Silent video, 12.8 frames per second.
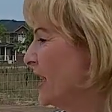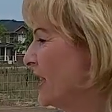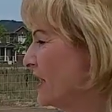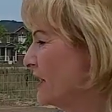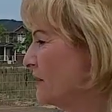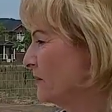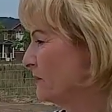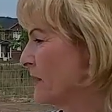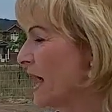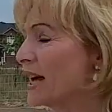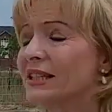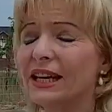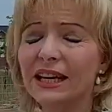
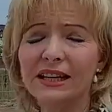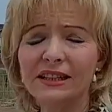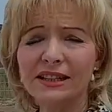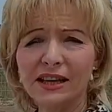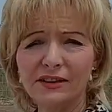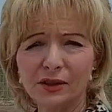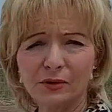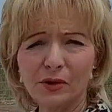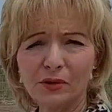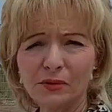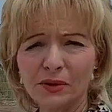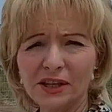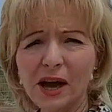mandated that the
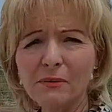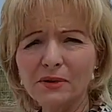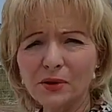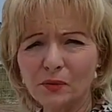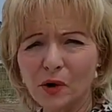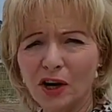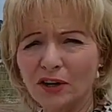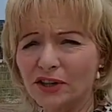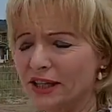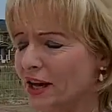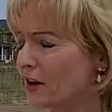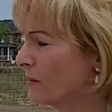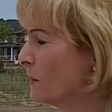growth would come to
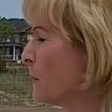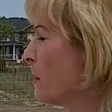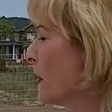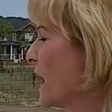Waterdown,